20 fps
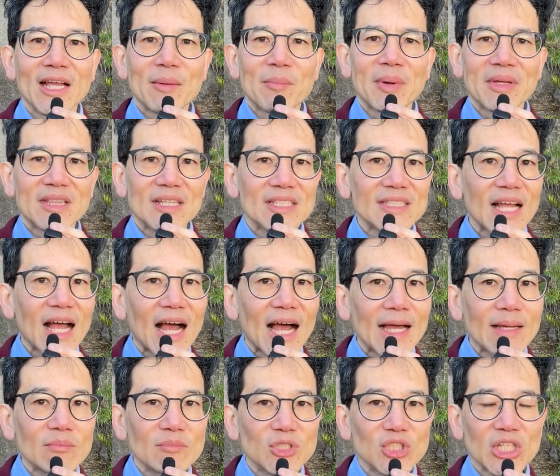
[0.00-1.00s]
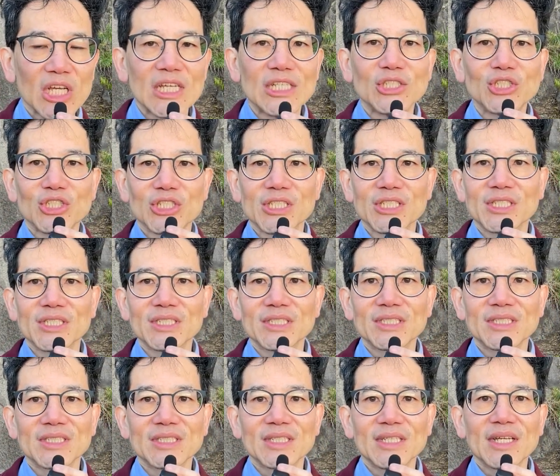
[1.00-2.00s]
but the time changes.
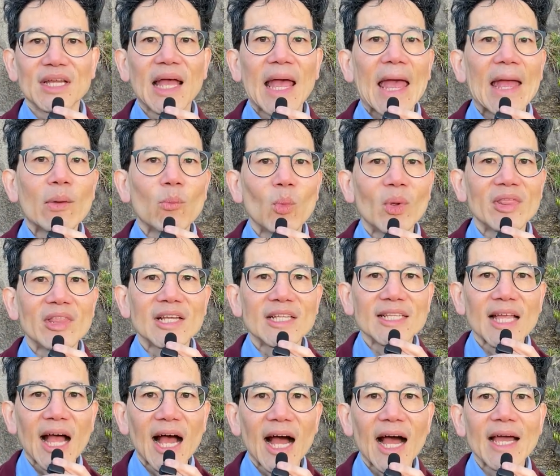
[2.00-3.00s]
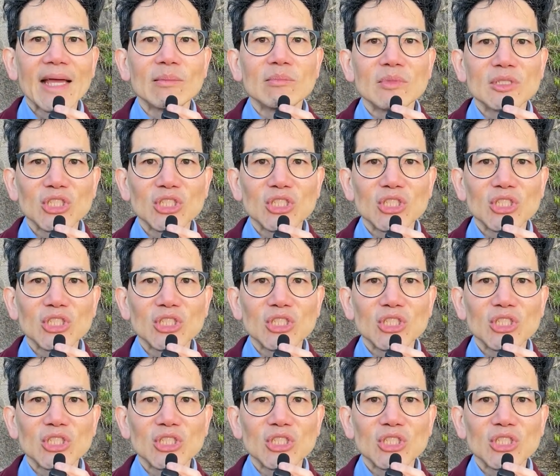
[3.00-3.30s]
And when the time